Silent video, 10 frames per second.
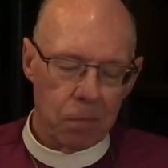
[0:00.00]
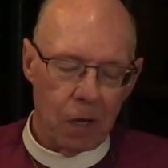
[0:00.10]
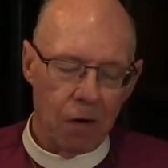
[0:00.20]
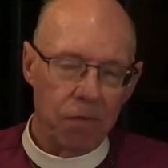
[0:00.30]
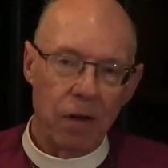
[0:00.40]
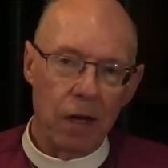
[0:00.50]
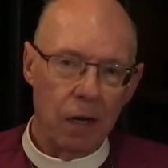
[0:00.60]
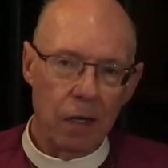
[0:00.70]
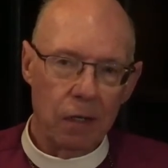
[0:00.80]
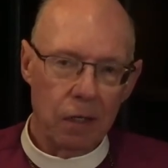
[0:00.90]
Our
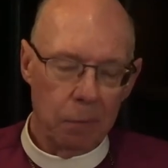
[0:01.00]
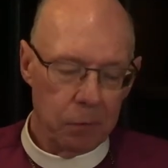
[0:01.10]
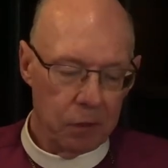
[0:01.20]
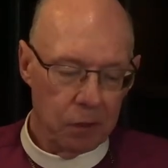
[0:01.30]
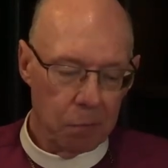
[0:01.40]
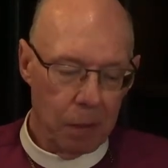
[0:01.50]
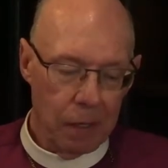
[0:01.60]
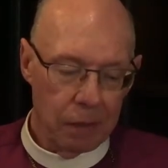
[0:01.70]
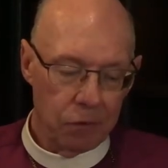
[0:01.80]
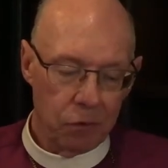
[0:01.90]
finite, limited
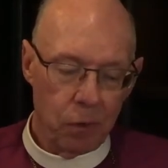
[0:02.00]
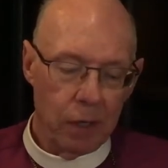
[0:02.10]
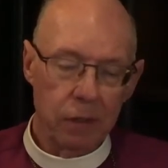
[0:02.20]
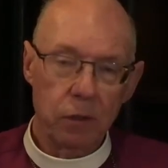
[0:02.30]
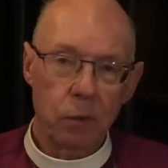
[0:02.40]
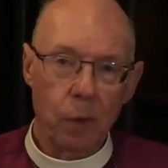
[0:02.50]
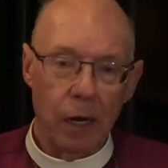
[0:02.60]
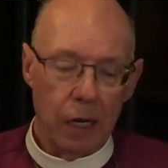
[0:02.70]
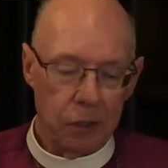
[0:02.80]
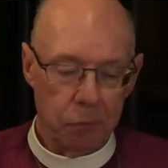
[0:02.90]
minds trying to
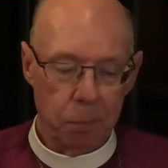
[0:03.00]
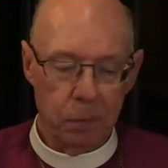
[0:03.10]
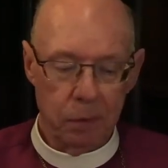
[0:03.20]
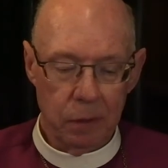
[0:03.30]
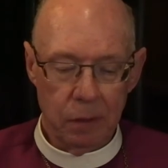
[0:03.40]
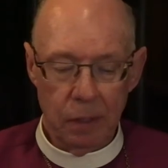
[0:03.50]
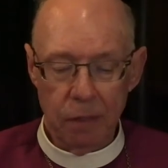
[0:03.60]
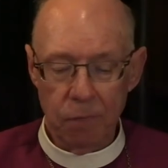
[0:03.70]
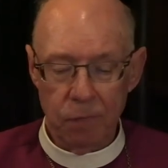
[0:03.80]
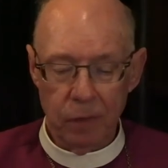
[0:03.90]
grasp the
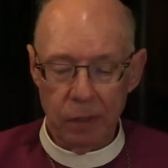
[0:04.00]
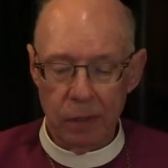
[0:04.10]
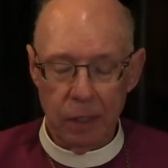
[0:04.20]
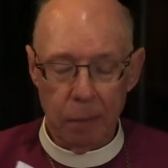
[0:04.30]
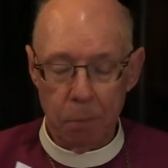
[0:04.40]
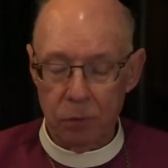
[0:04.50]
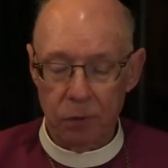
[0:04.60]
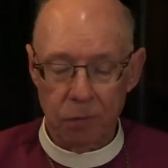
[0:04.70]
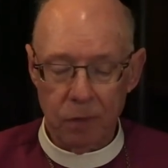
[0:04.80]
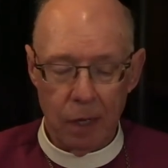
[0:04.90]
infinite
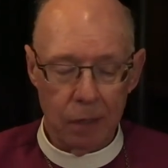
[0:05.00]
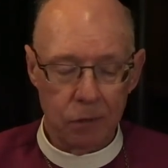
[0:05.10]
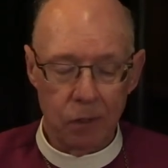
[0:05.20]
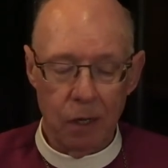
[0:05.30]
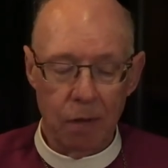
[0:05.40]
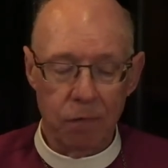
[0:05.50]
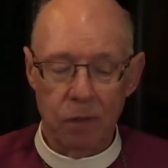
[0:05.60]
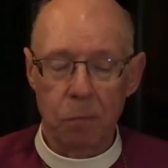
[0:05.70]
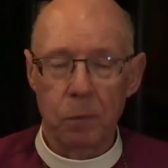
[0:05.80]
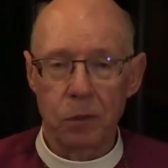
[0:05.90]
depths of God's love
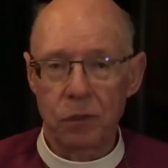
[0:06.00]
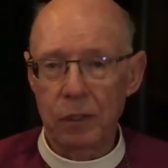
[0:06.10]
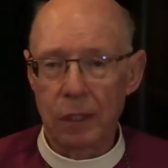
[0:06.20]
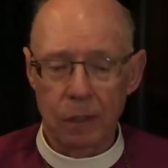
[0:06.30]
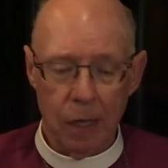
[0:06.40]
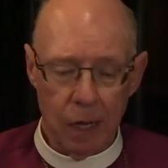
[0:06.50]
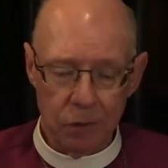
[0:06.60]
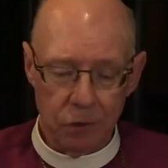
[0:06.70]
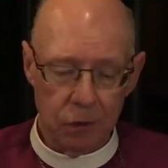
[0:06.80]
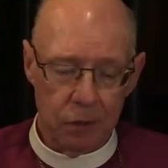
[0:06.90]
and mercy and
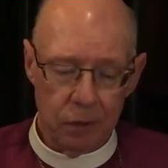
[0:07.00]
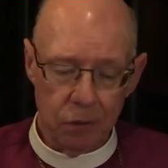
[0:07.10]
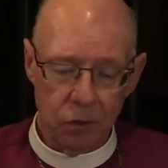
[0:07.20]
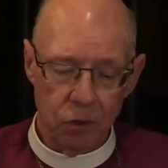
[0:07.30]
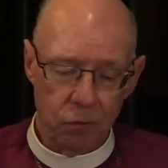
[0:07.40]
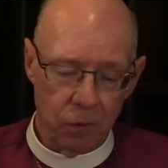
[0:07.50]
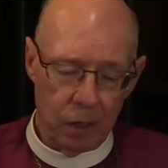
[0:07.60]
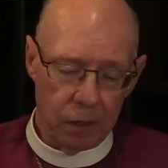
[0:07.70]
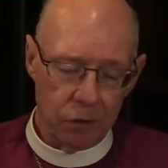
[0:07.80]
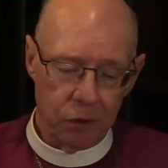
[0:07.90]
God's intentions for
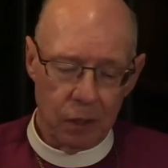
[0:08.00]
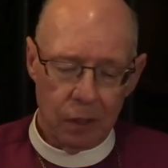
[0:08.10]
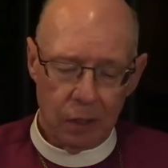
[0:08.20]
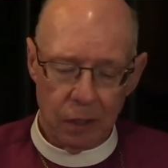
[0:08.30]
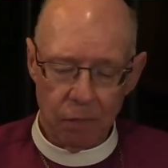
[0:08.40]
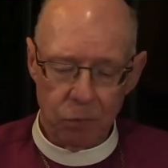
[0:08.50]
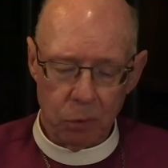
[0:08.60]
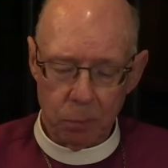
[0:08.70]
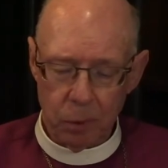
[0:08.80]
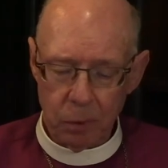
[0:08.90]
us and
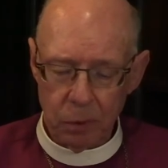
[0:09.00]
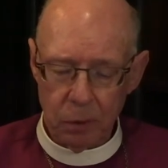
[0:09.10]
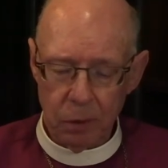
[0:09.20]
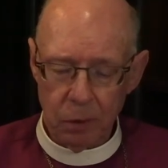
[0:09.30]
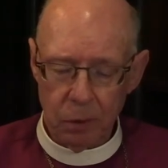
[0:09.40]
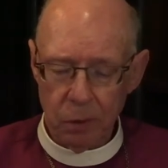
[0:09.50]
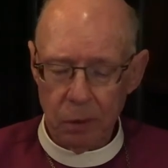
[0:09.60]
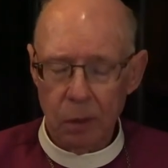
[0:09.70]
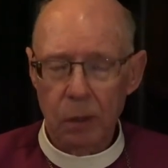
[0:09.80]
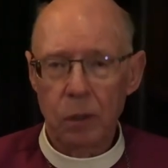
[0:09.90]
for a broken
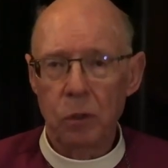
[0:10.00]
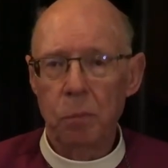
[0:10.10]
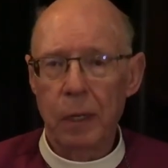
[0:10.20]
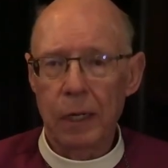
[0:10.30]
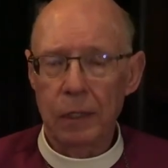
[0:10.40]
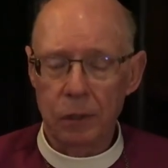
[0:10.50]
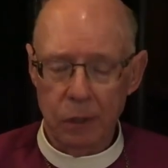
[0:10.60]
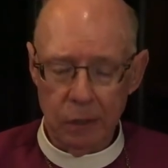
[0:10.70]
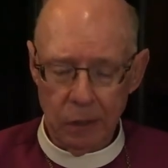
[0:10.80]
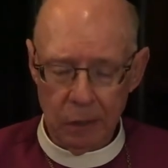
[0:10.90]

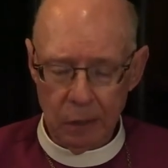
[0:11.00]
humanity.